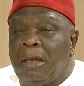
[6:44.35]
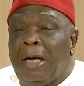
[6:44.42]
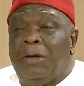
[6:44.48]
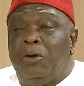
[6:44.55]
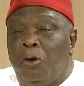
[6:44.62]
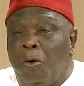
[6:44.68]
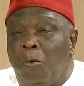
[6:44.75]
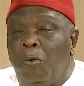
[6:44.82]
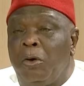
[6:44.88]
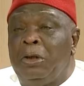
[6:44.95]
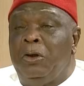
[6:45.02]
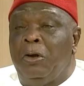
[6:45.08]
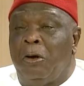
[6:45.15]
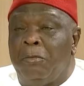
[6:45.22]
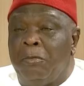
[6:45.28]
And you don't
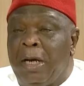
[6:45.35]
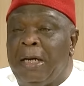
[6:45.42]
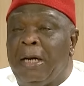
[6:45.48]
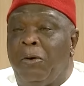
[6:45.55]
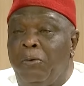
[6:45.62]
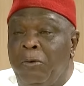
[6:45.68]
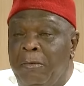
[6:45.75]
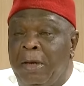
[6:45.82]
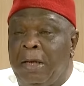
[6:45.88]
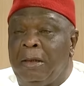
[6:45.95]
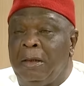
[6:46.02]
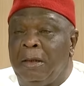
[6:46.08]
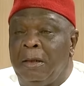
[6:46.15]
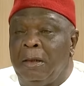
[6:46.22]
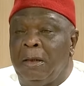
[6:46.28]
want young men and women,
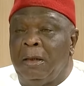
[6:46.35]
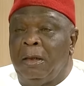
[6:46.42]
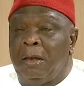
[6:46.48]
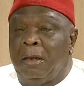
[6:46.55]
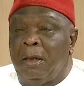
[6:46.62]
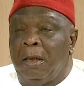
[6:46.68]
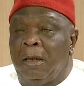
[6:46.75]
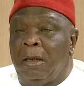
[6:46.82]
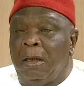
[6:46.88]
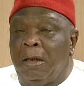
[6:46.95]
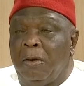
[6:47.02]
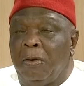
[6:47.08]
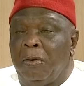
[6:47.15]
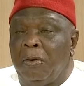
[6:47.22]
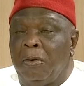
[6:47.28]

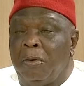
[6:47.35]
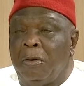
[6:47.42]
you know,